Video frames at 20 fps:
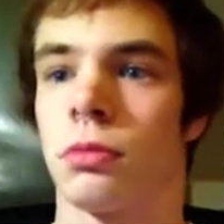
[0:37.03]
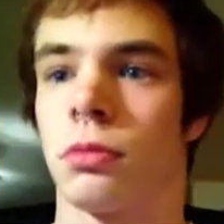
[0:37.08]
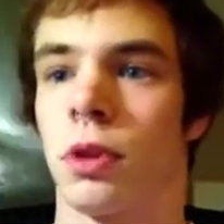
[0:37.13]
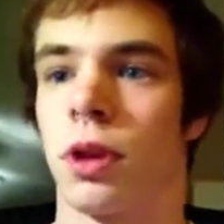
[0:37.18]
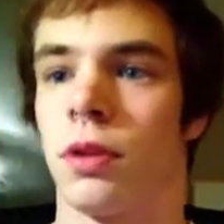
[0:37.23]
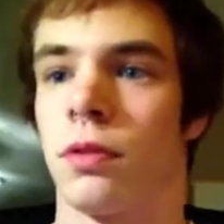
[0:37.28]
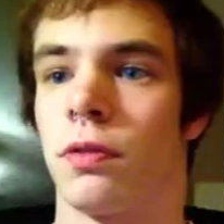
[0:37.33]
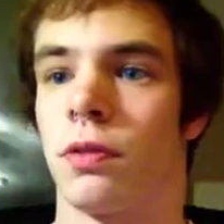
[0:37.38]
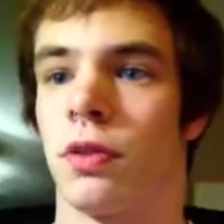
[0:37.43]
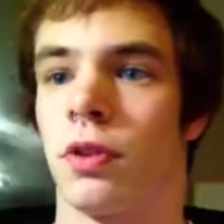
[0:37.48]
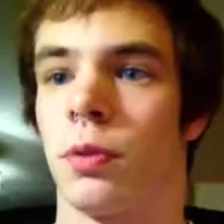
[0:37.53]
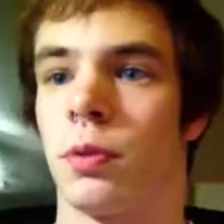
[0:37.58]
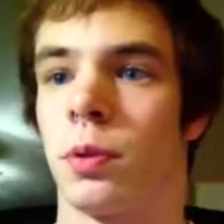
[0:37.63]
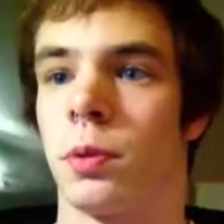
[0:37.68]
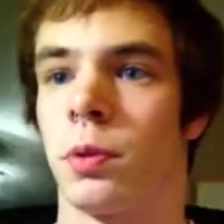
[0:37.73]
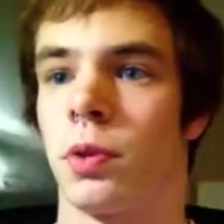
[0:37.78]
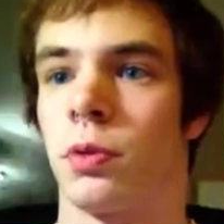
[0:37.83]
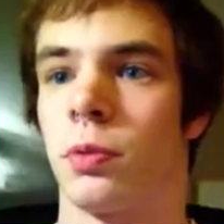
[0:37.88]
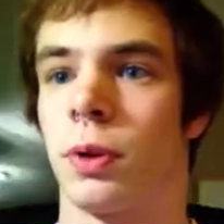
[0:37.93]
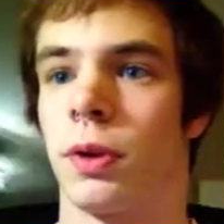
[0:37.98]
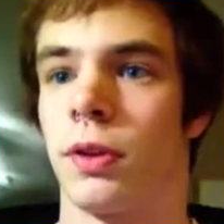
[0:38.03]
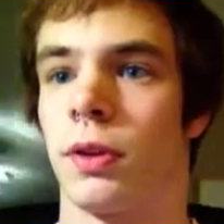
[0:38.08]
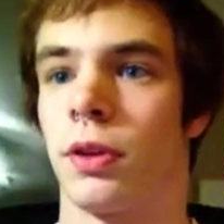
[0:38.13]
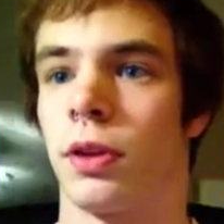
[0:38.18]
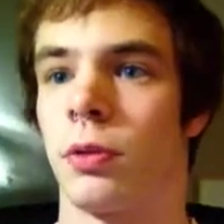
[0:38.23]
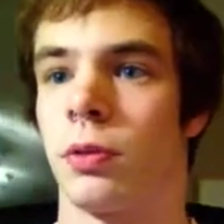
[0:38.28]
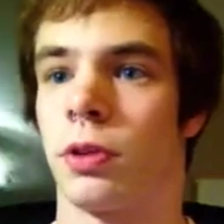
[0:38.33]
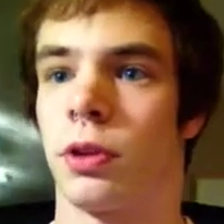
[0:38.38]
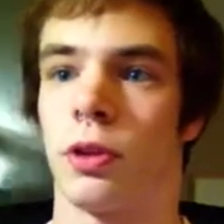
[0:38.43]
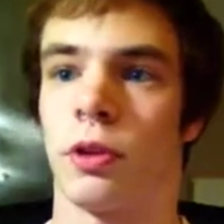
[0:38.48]
if someone was messing
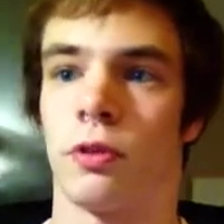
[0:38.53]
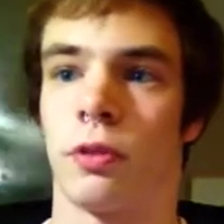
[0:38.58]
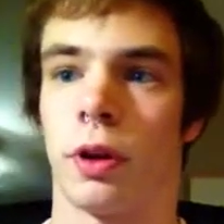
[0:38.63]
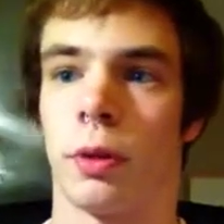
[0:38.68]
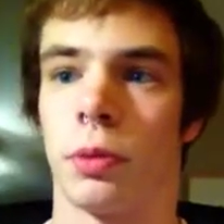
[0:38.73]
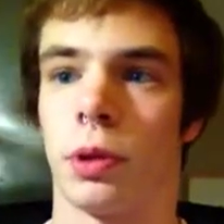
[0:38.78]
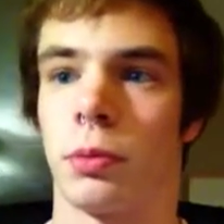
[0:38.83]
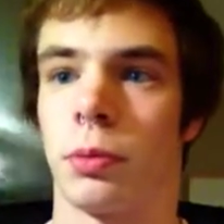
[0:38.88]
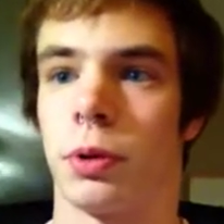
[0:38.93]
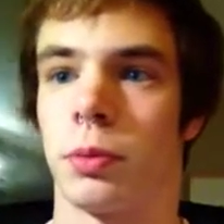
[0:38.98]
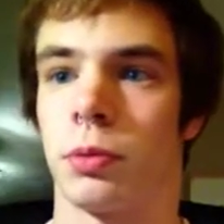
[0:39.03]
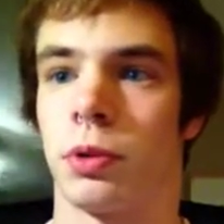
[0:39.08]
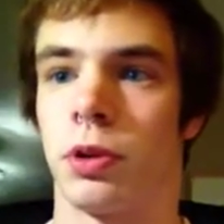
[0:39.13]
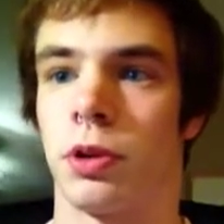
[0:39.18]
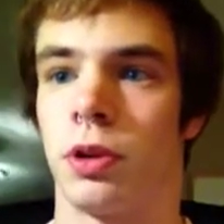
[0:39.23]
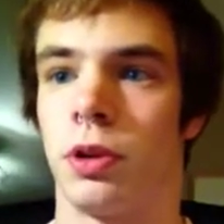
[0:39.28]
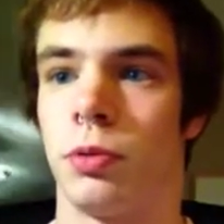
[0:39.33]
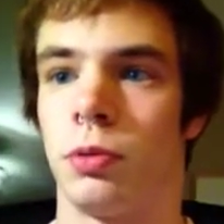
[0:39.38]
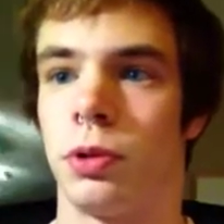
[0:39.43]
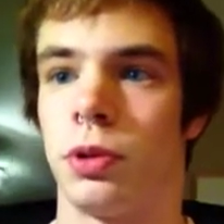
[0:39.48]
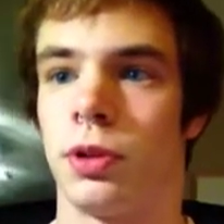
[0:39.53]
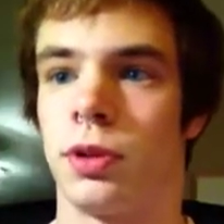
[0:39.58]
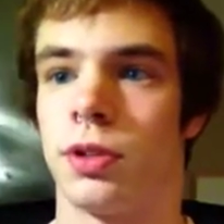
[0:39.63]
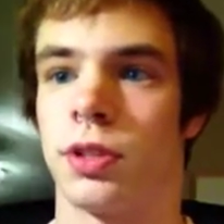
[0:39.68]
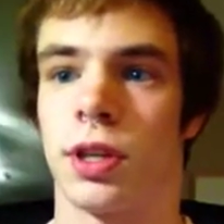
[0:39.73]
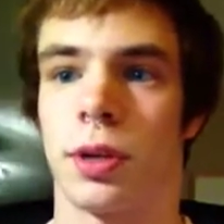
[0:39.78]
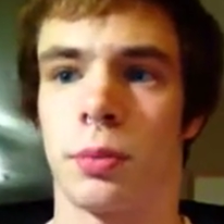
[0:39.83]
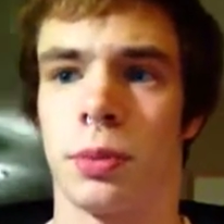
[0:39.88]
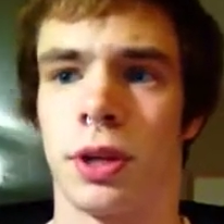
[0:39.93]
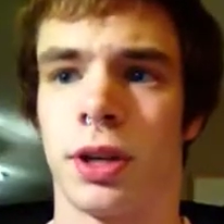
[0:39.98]
with your family member, you would
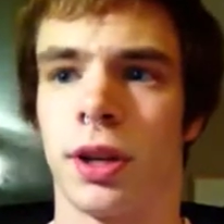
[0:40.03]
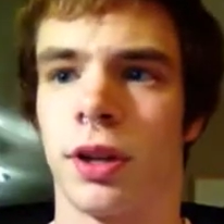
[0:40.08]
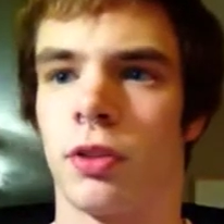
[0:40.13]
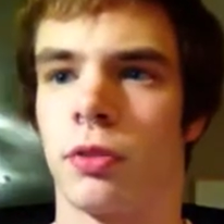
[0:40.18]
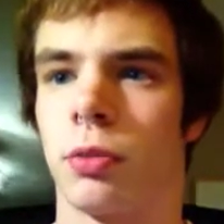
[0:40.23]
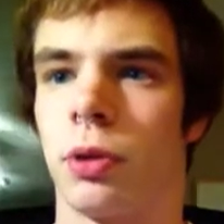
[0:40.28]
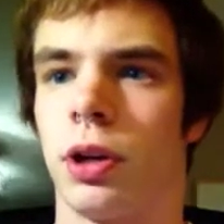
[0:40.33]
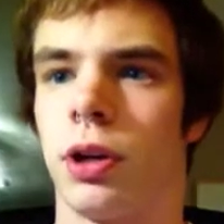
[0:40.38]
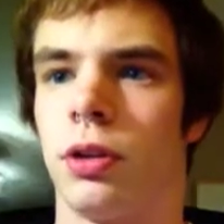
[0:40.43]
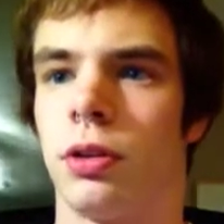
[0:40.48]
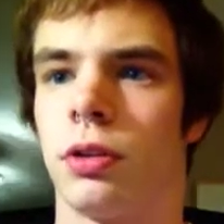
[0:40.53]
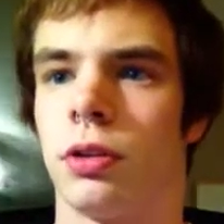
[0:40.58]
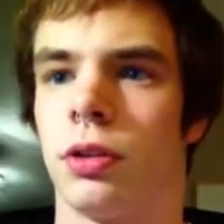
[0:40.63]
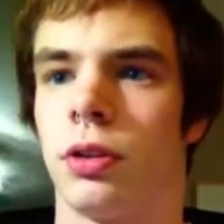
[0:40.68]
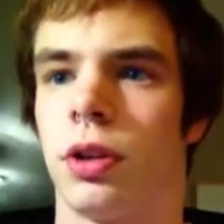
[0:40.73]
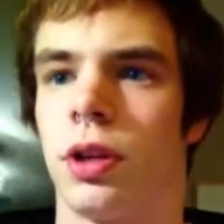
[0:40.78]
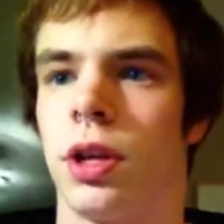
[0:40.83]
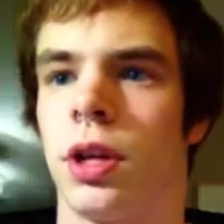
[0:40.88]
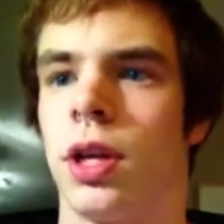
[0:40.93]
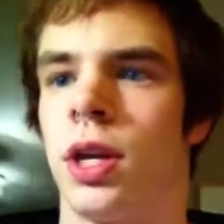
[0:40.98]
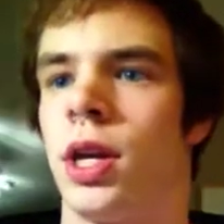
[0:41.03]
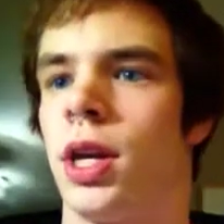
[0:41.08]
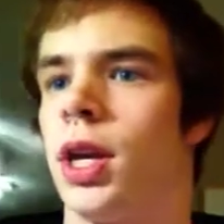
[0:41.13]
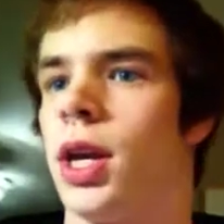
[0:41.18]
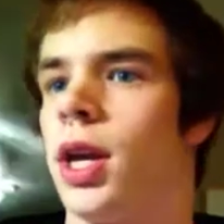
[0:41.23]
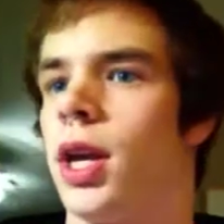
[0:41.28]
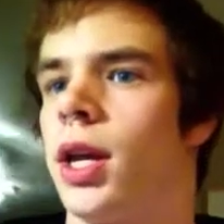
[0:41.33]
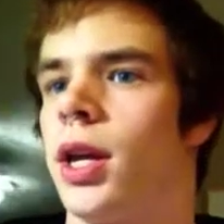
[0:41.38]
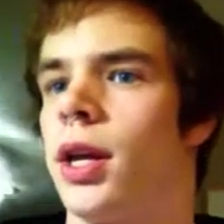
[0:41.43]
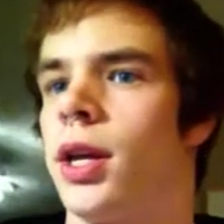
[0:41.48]
step in as well,
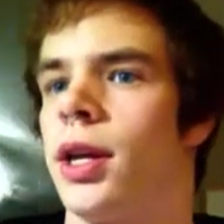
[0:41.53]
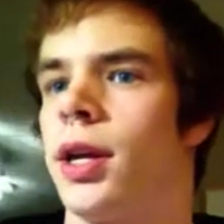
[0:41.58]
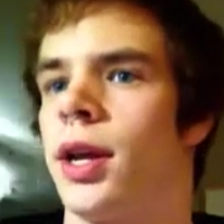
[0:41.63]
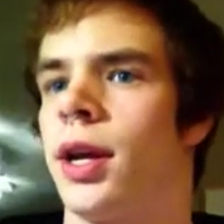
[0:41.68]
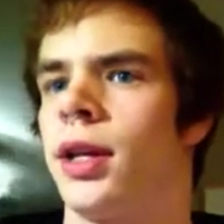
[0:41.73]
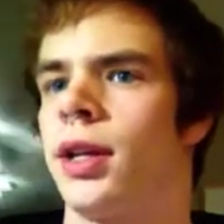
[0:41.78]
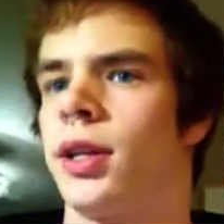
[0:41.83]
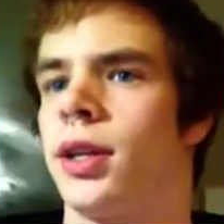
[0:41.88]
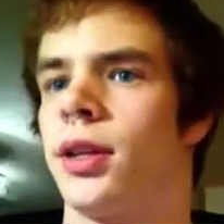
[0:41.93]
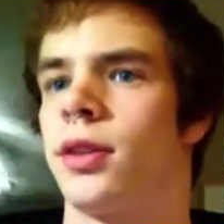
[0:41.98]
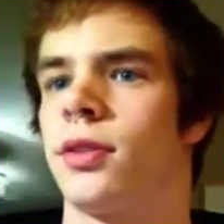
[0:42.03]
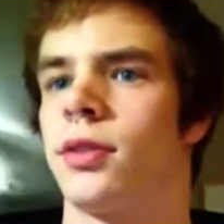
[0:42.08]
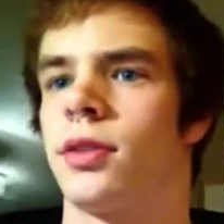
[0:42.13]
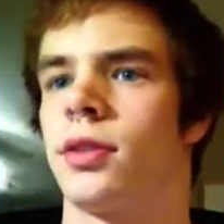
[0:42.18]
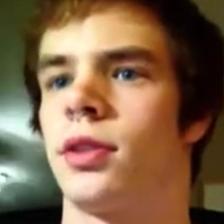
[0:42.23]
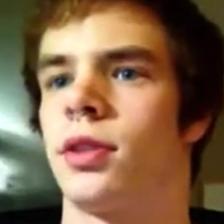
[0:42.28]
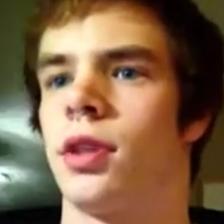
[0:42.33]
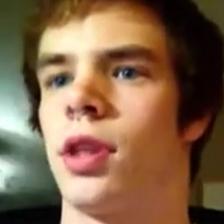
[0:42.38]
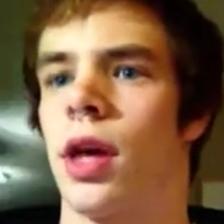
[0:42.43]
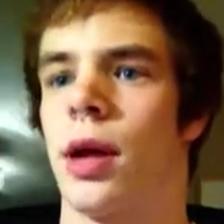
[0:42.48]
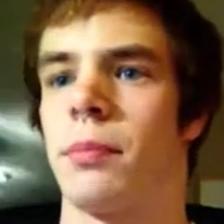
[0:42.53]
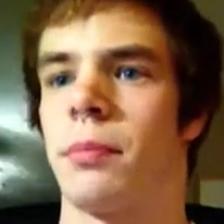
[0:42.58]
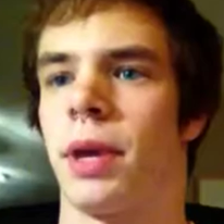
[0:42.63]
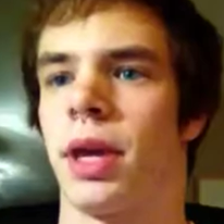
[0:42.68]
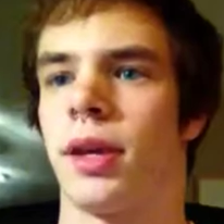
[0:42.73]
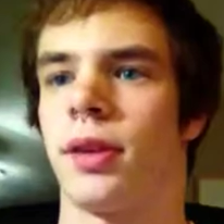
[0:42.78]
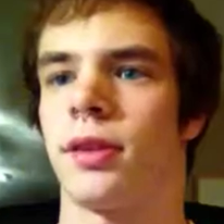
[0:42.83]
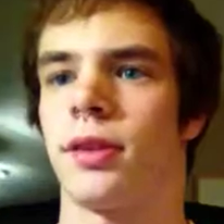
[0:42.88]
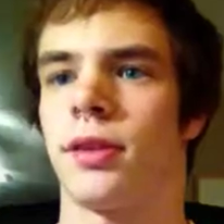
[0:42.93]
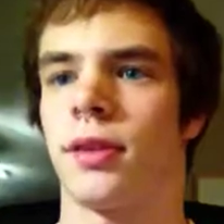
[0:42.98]
and at least that
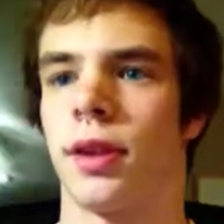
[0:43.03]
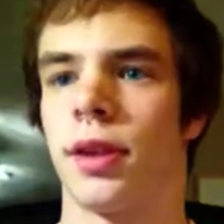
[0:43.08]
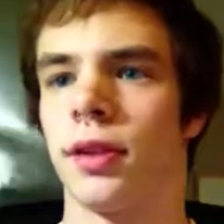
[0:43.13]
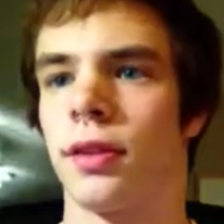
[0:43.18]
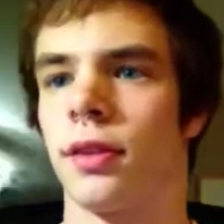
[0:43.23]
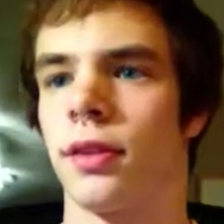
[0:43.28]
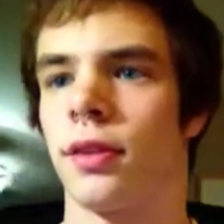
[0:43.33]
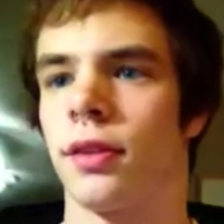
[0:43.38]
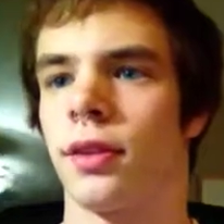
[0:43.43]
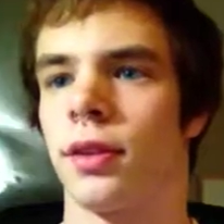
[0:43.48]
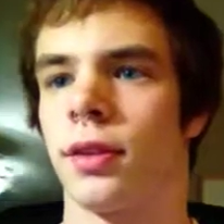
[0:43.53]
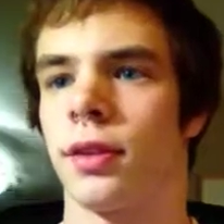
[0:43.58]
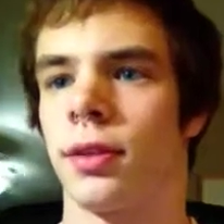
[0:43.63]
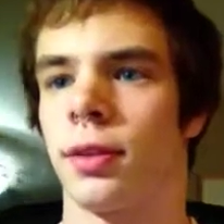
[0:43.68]
makes sense.